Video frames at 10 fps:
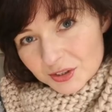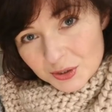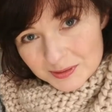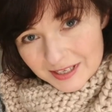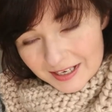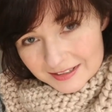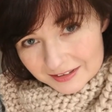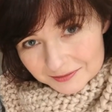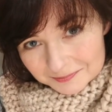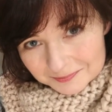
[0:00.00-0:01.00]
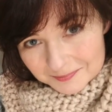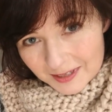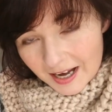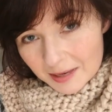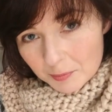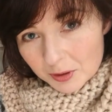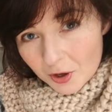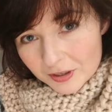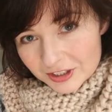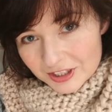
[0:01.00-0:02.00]
Sue says, I am an
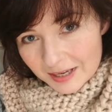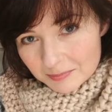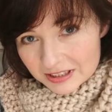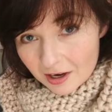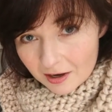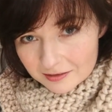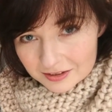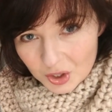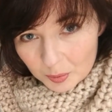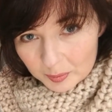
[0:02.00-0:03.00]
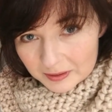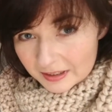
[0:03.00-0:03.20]
unashamed yarn snob,